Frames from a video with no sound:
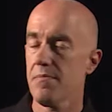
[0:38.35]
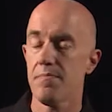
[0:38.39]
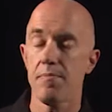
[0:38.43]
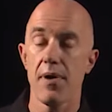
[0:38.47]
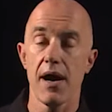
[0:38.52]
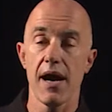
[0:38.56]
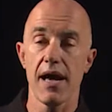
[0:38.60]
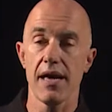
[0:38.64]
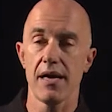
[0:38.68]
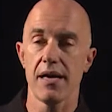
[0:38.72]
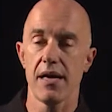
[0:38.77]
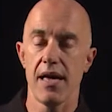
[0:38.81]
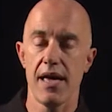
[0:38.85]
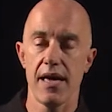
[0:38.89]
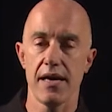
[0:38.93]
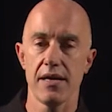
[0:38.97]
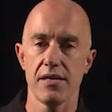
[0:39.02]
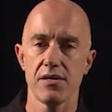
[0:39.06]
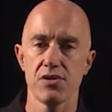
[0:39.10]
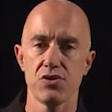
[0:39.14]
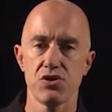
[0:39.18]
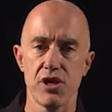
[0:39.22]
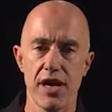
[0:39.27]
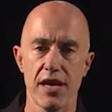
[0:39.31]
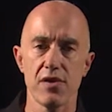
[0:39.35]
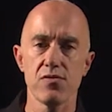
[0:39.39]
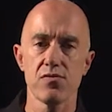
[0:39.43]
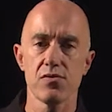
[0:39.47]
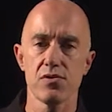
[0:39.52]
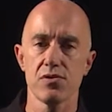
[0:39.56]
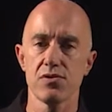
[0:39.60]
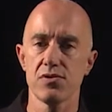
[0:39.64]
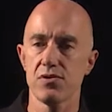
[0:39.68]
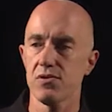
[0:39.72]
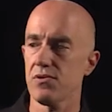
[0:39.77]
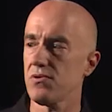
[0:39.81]
By a
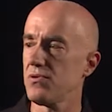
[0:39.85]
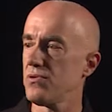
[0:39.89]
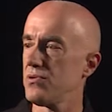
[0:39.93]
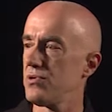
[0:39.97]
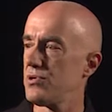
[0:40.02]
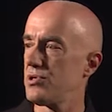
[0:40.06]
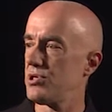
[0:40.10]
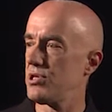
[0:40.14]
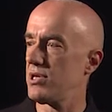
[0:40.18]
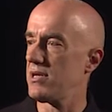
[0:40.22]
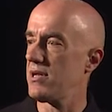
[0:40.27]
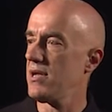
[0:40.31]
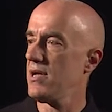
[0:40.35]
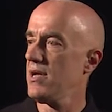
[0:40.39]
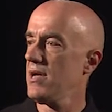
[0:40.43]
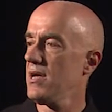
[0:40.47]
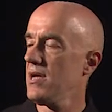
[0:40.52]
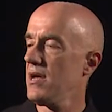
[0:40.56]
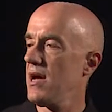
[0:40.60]
general solution,